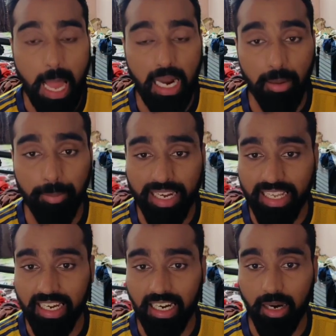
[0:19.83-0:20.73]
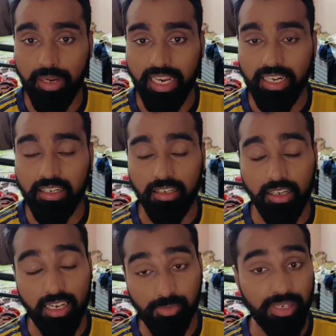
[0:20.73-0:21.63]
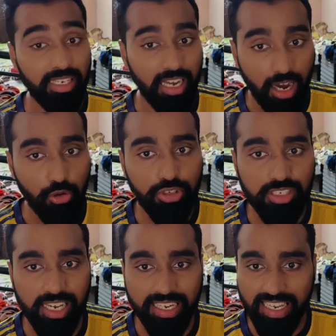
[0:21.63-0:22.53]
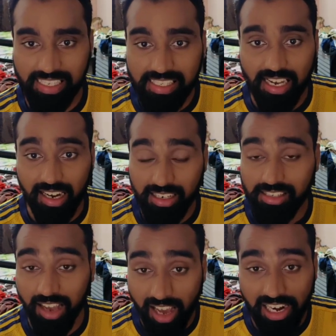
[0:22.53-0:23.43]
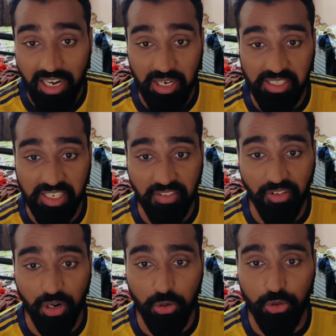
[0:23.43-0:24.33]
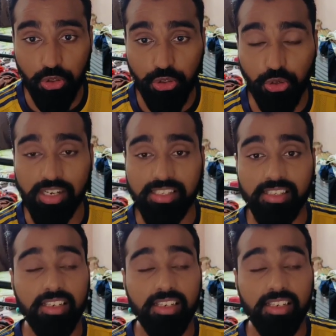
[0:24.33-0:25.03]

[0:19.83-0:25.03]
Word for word: uh, media update has been out, and yes, Arsenal are interested in Facundo Torres.